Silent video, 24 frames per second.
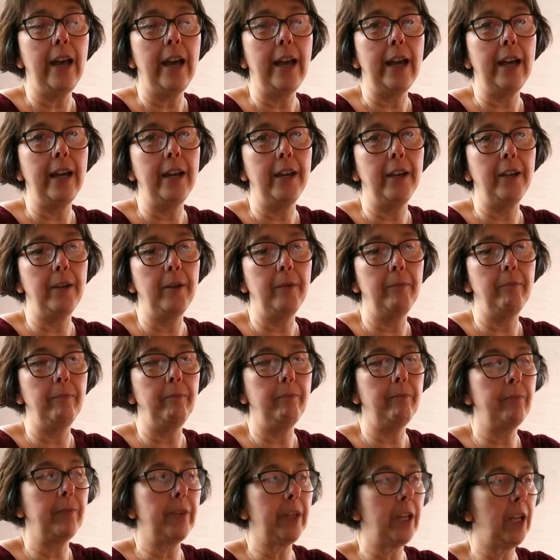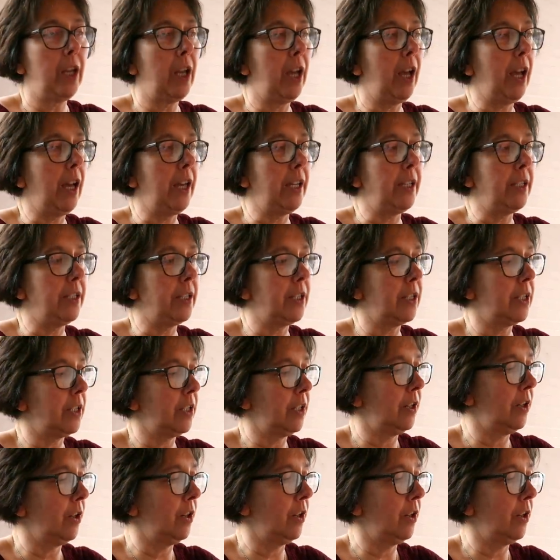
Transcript: um, and